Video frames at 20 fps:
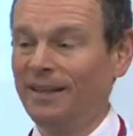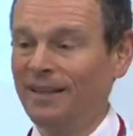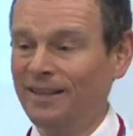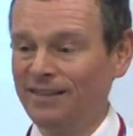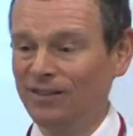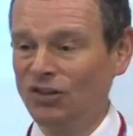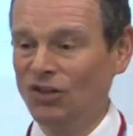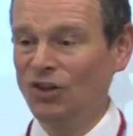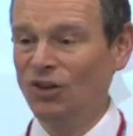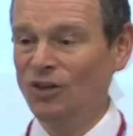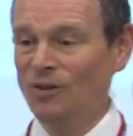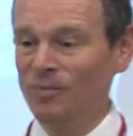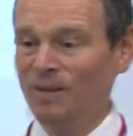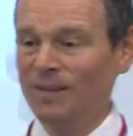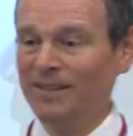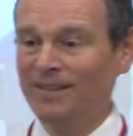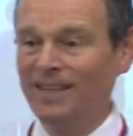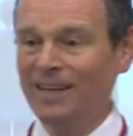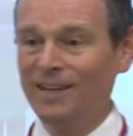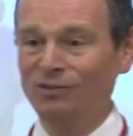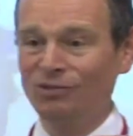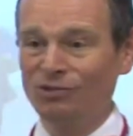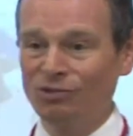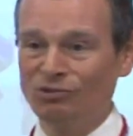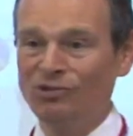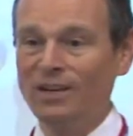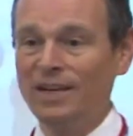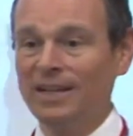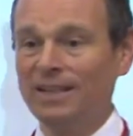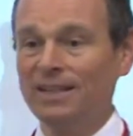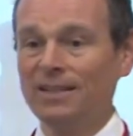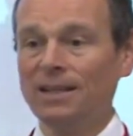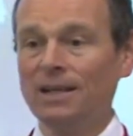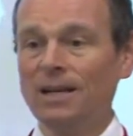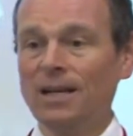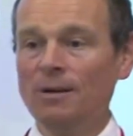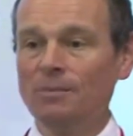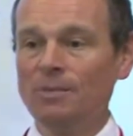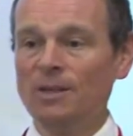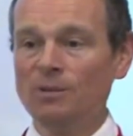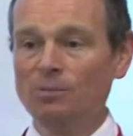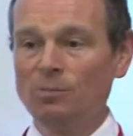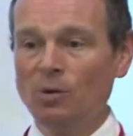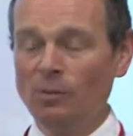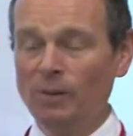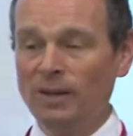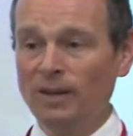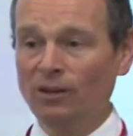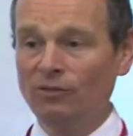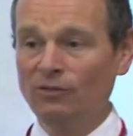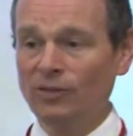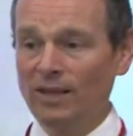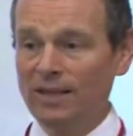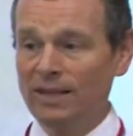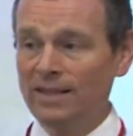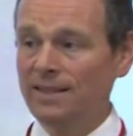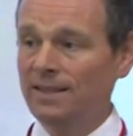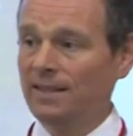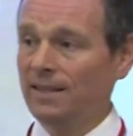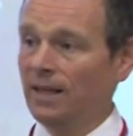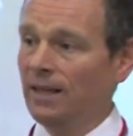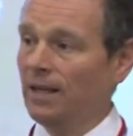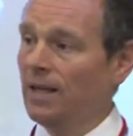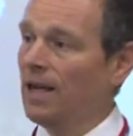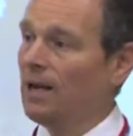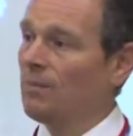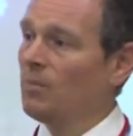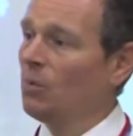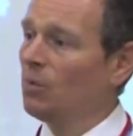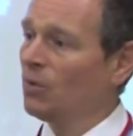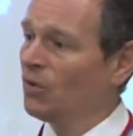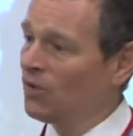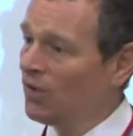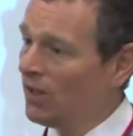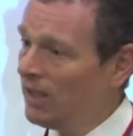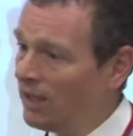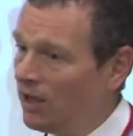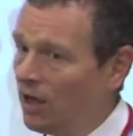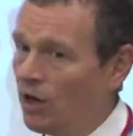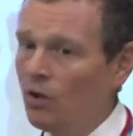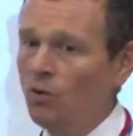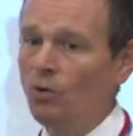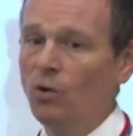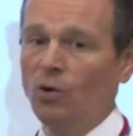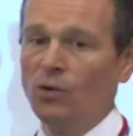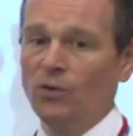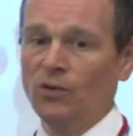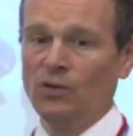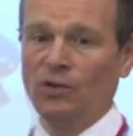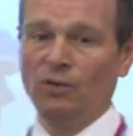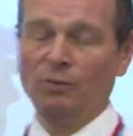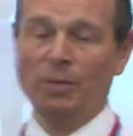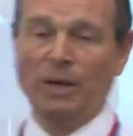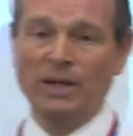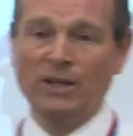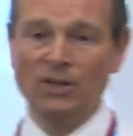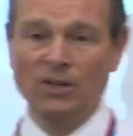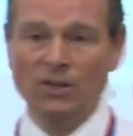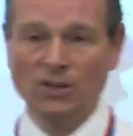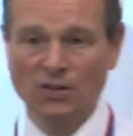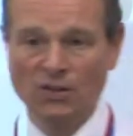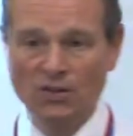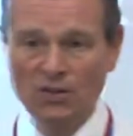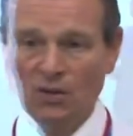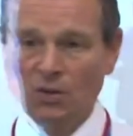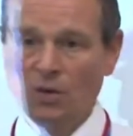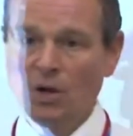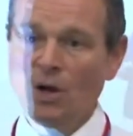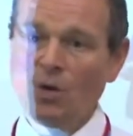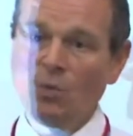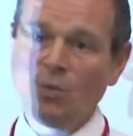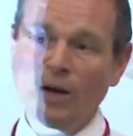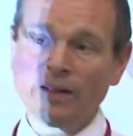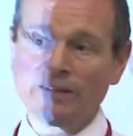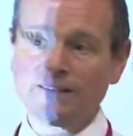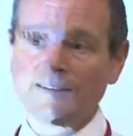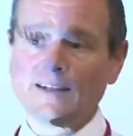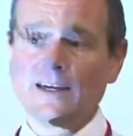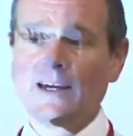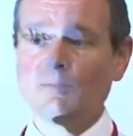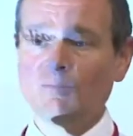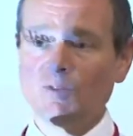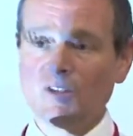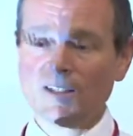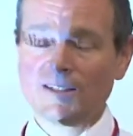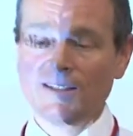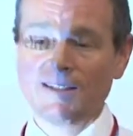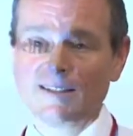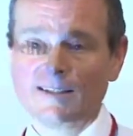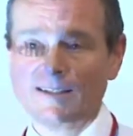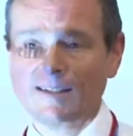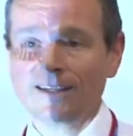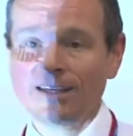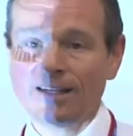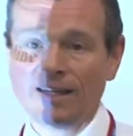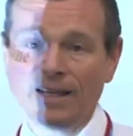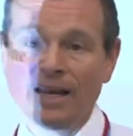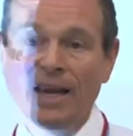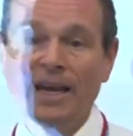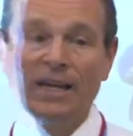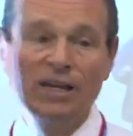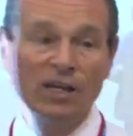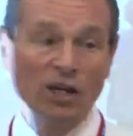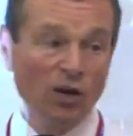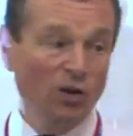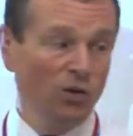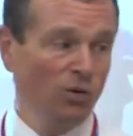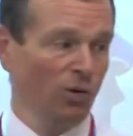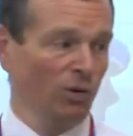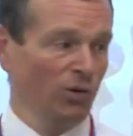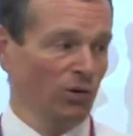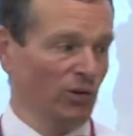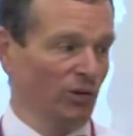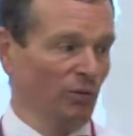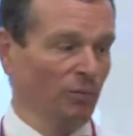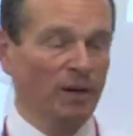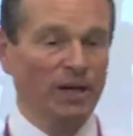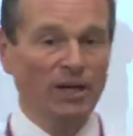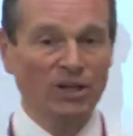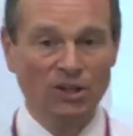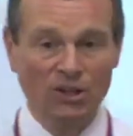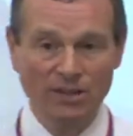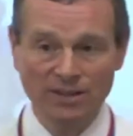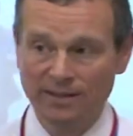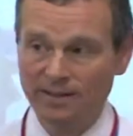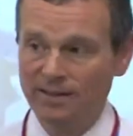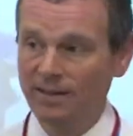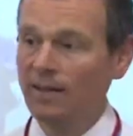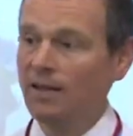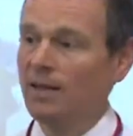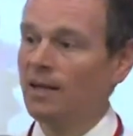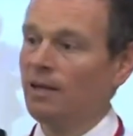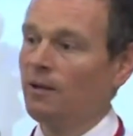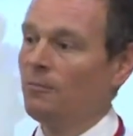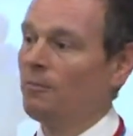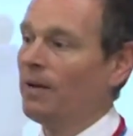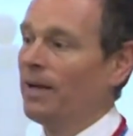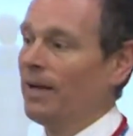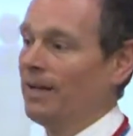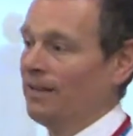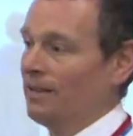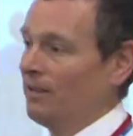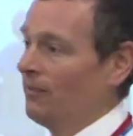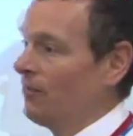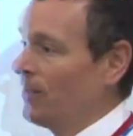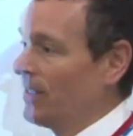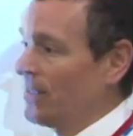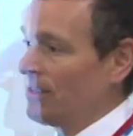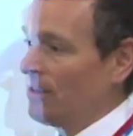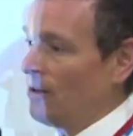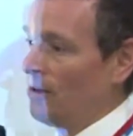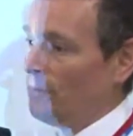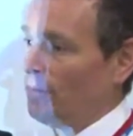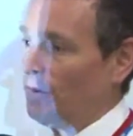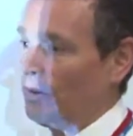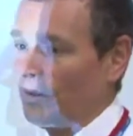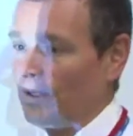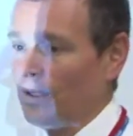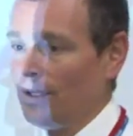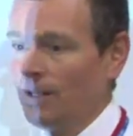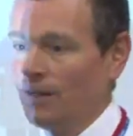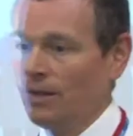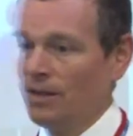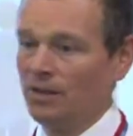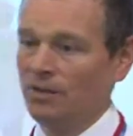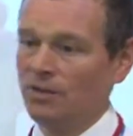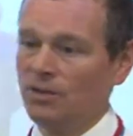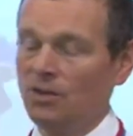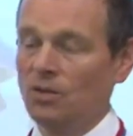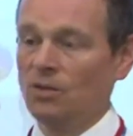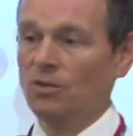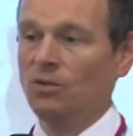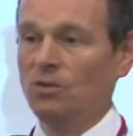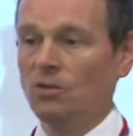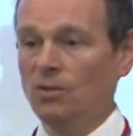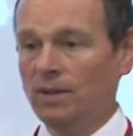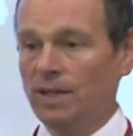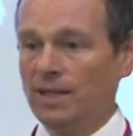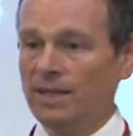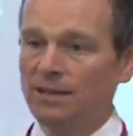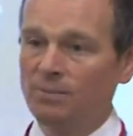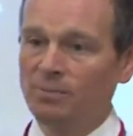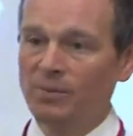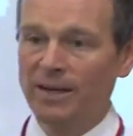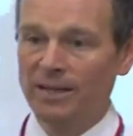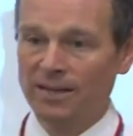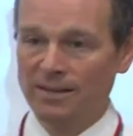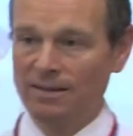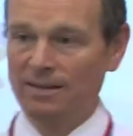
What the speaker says: that's a term that sounds great, but is probably unrealistic, but we'll see cohorts of patients. So wild type just is clearly a cohort of patients compared to, for example, those who express